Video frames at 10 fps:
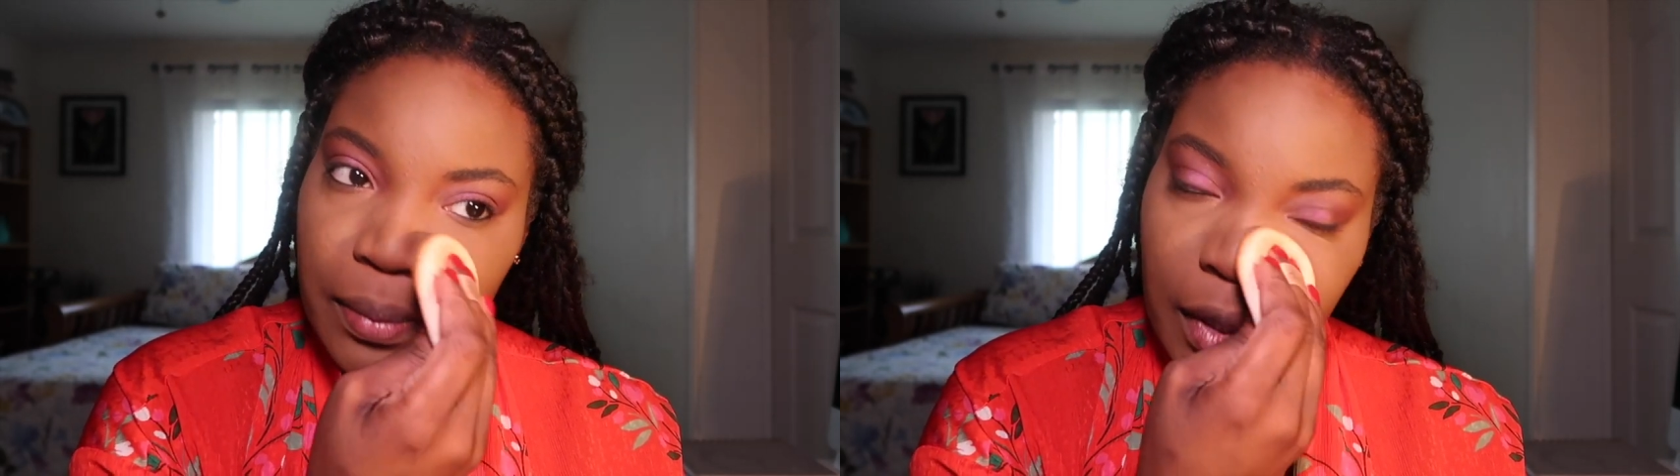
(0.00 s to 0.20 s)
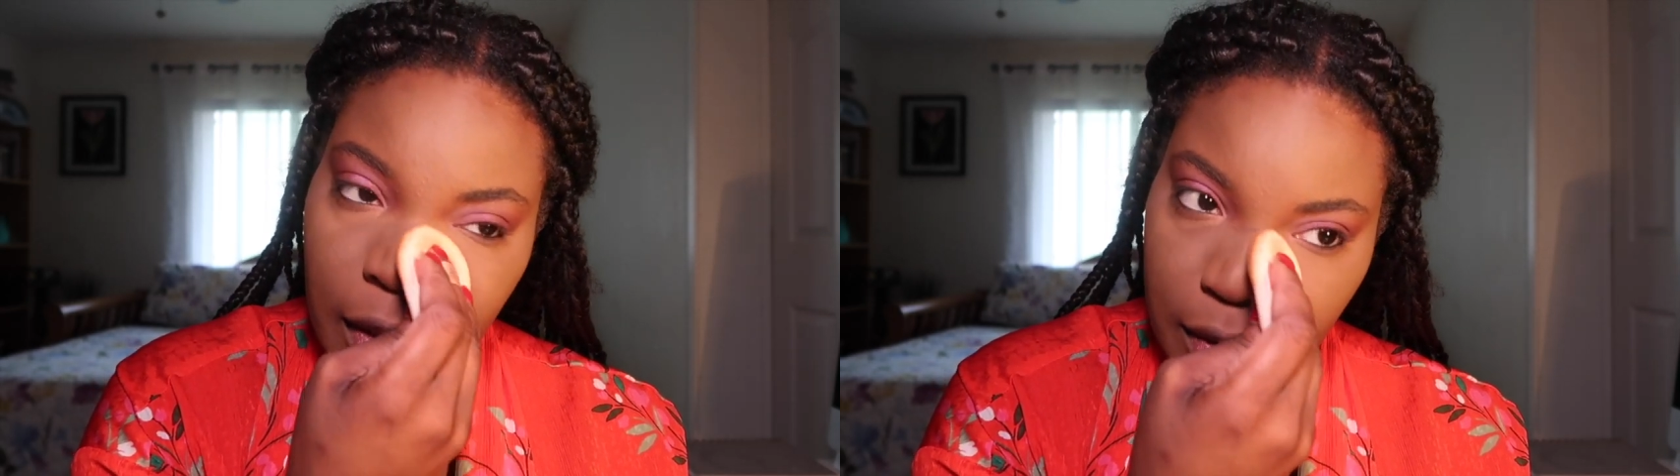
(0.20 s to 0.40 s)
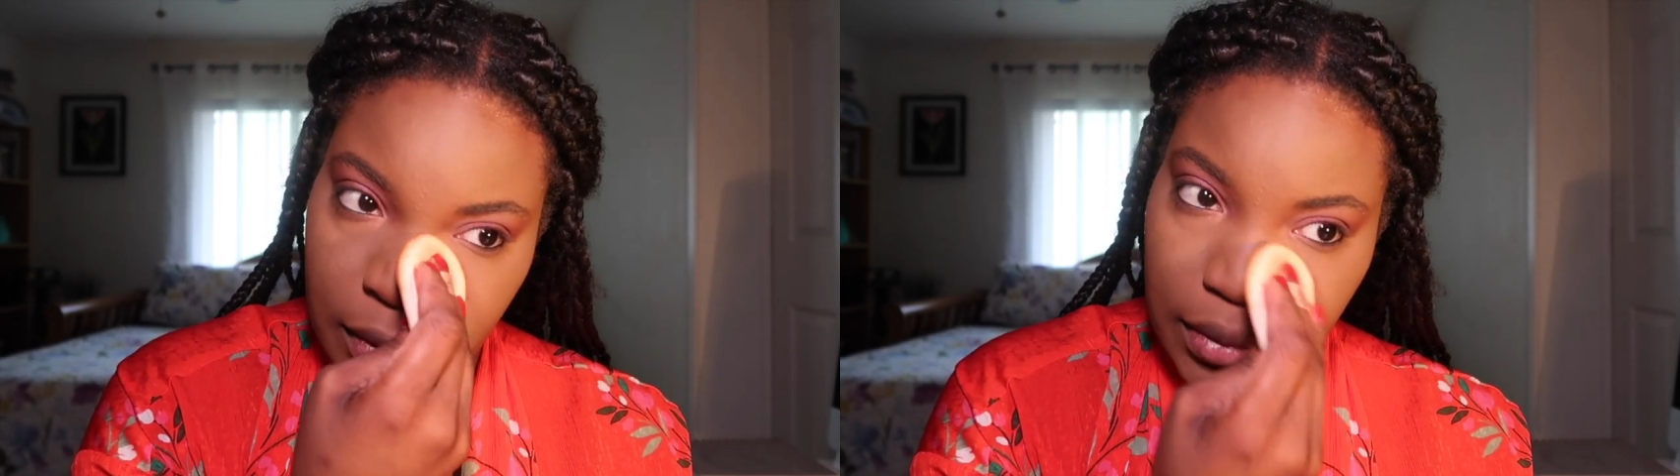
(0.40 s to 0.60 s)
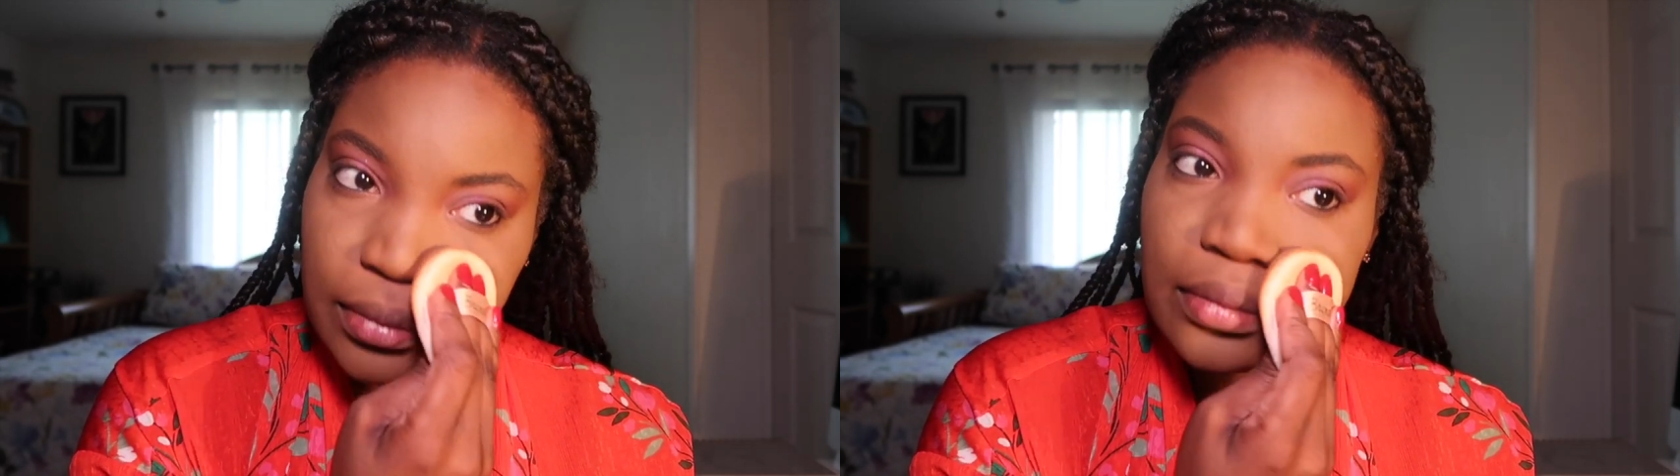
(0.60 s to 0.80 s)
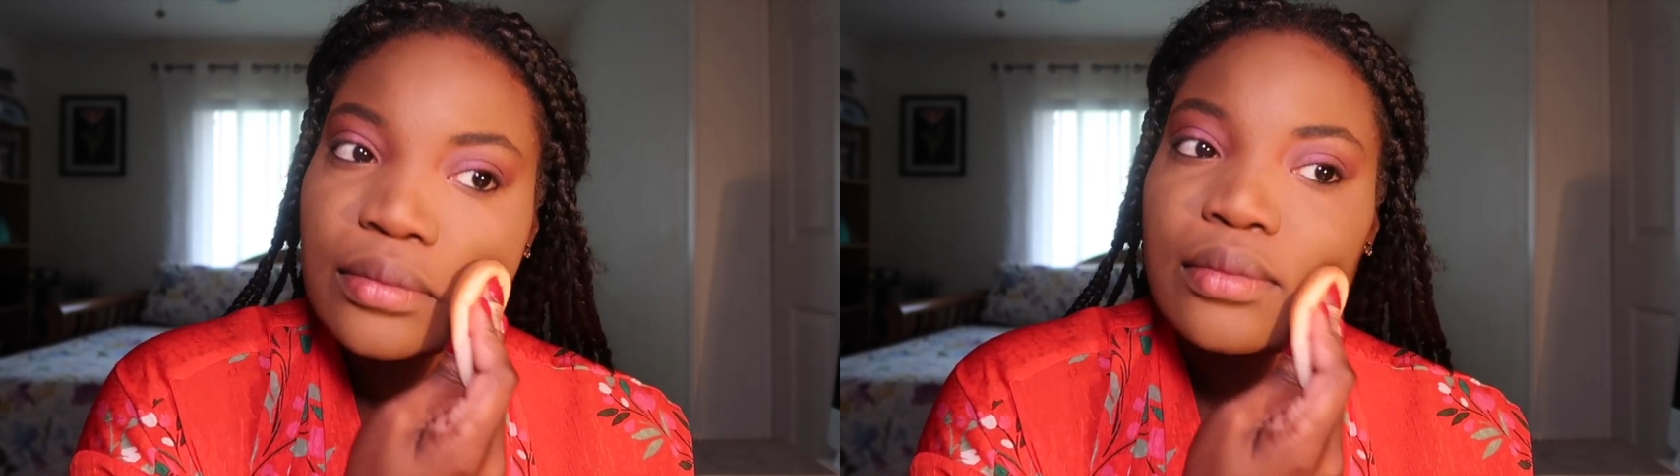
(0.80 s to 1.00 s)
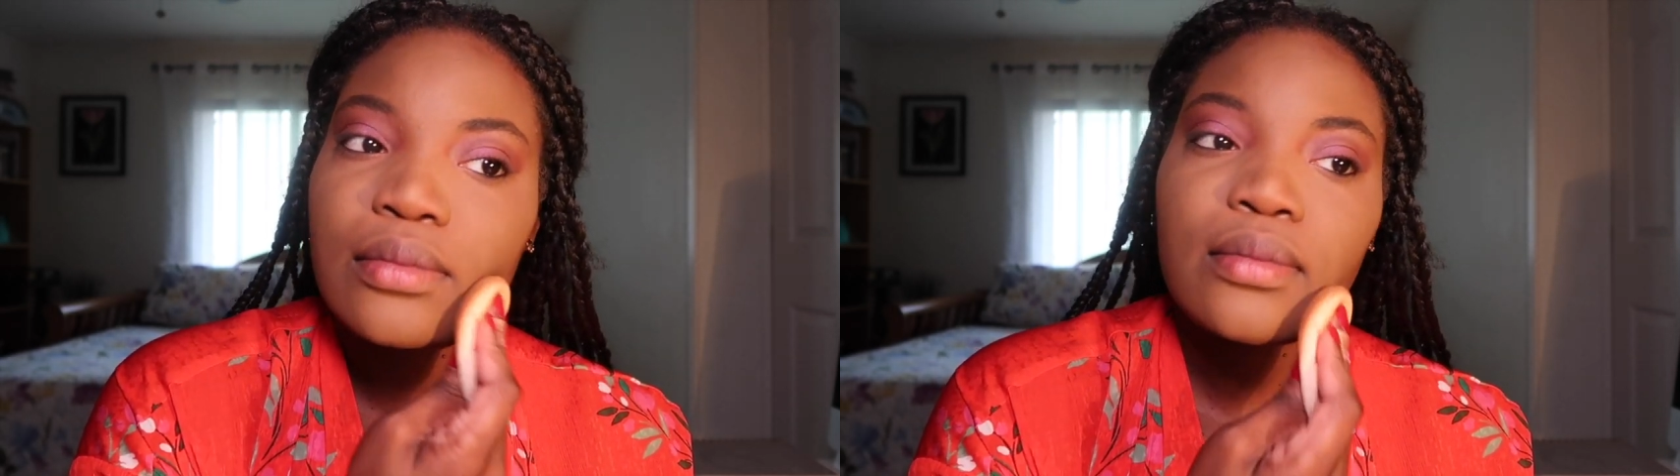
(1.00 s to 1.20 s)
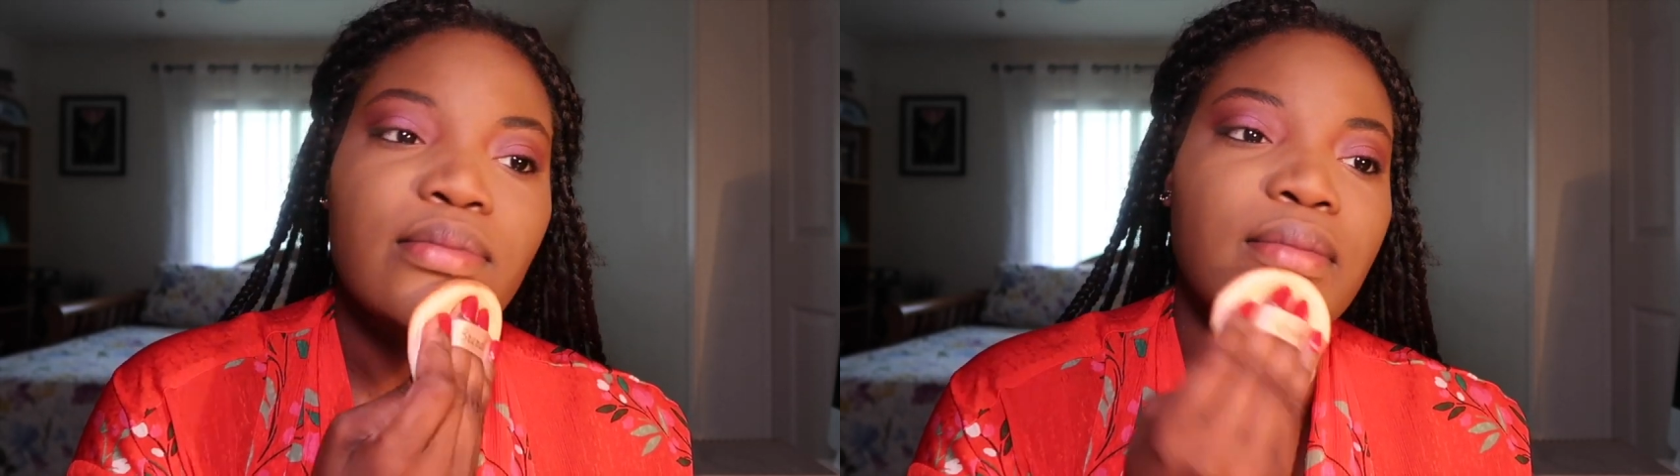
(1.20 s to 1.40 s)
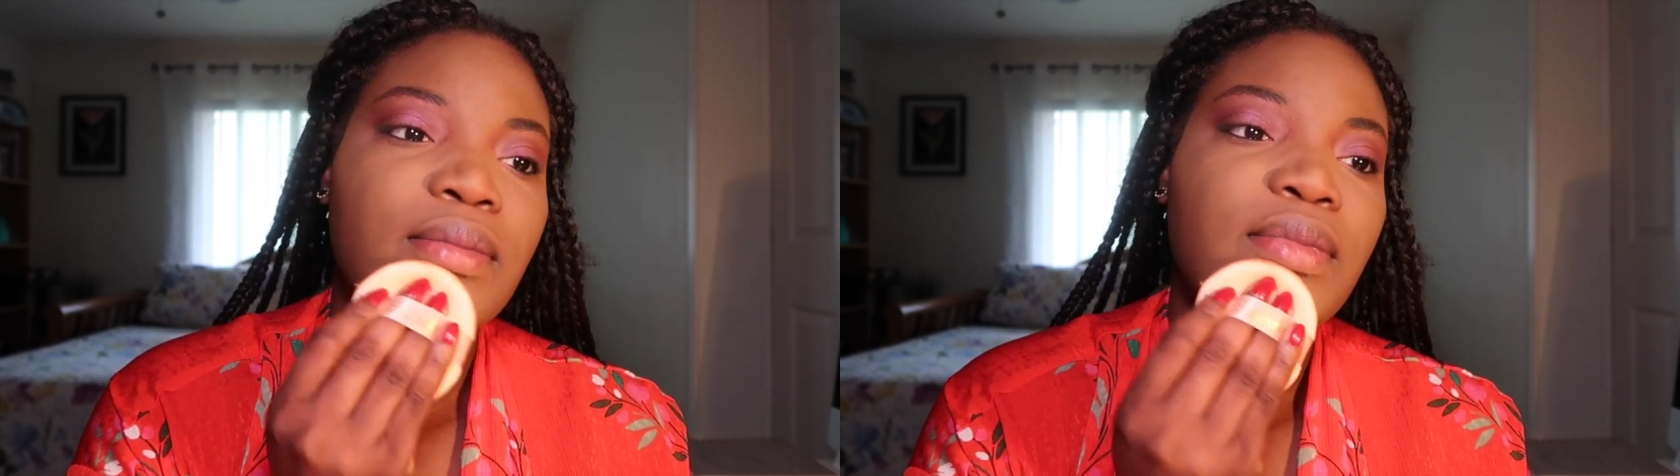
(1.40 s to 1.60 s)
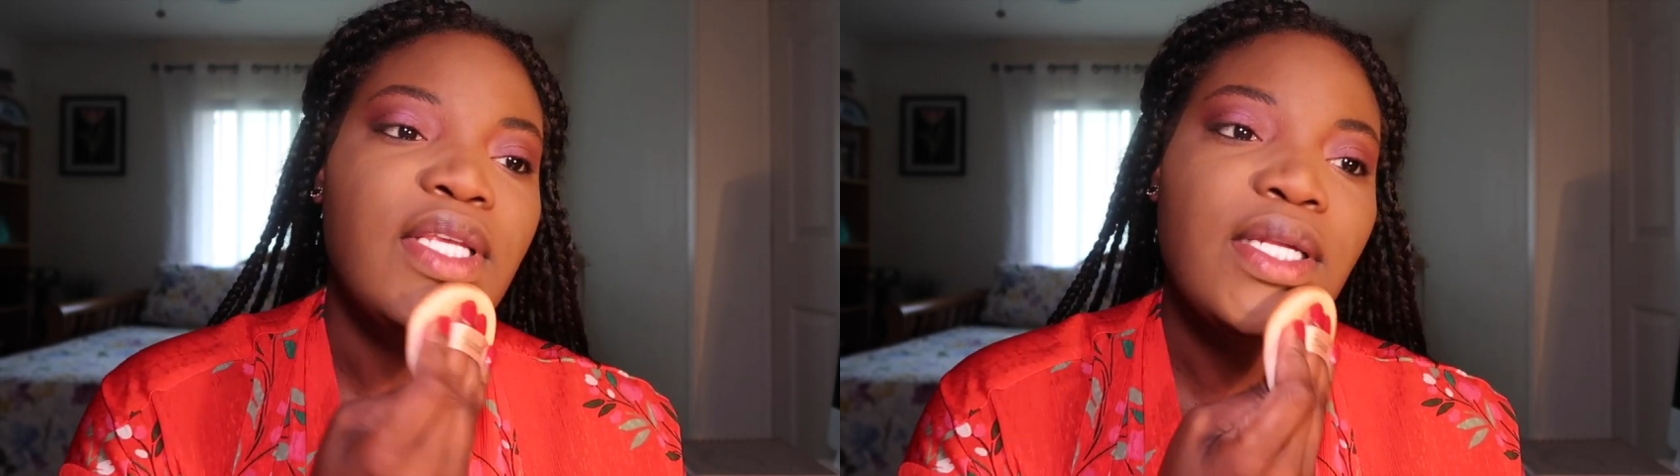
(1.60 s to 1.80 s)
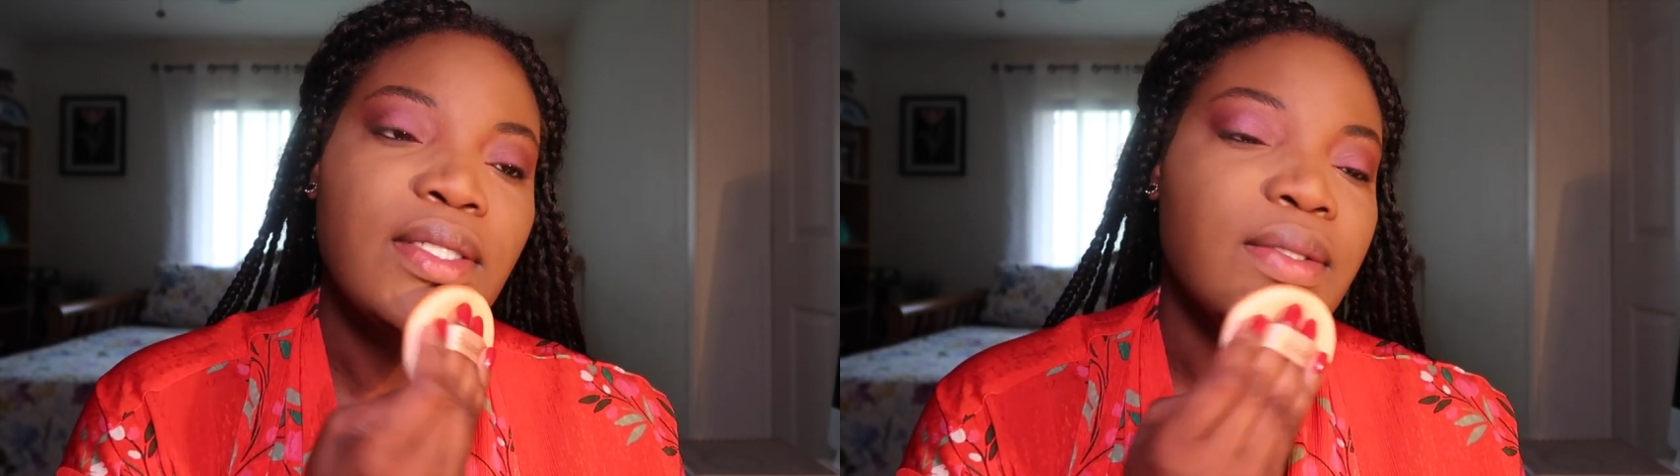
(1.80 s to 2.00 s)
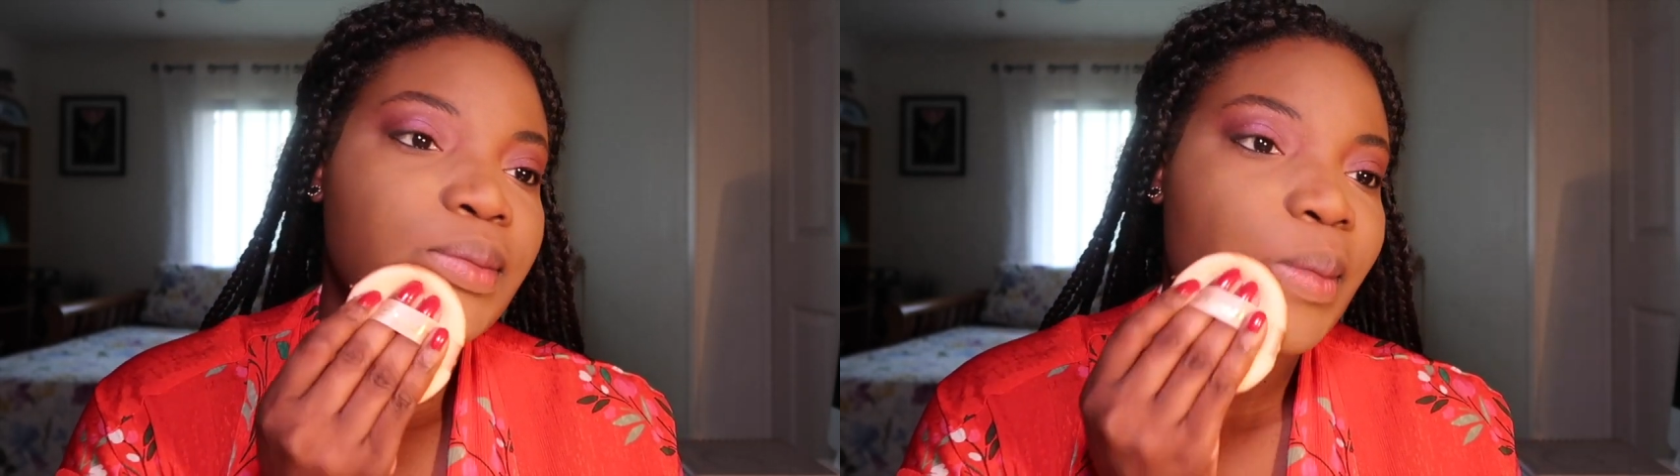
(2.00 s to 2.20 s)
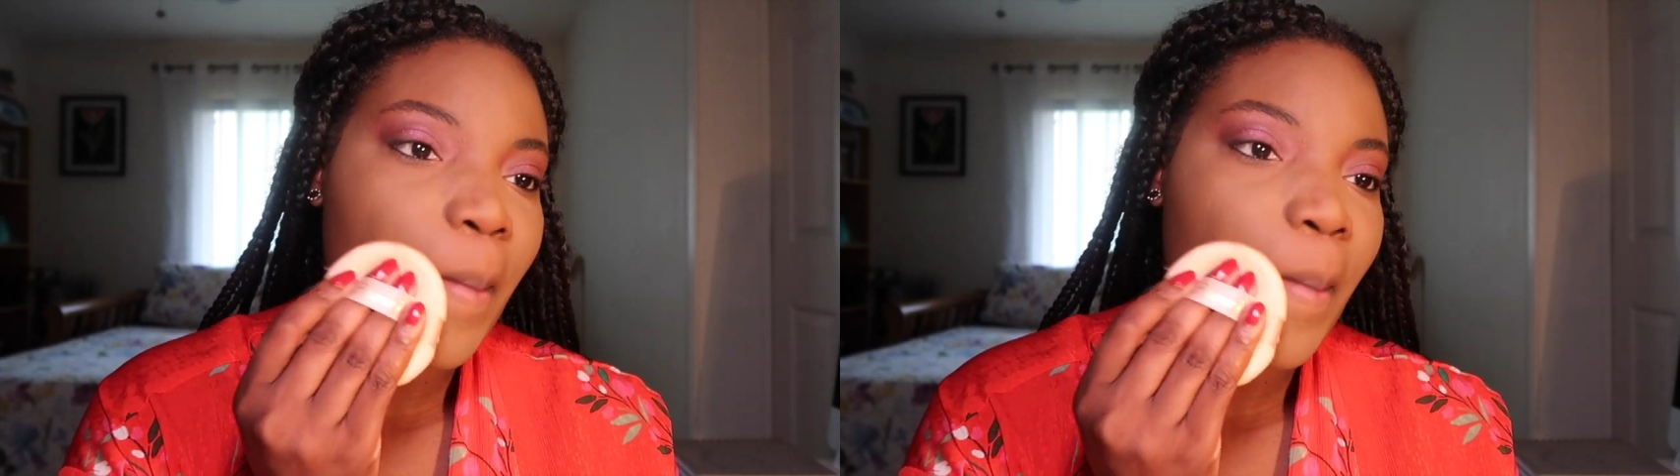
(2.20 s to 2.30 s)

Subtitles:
but you know,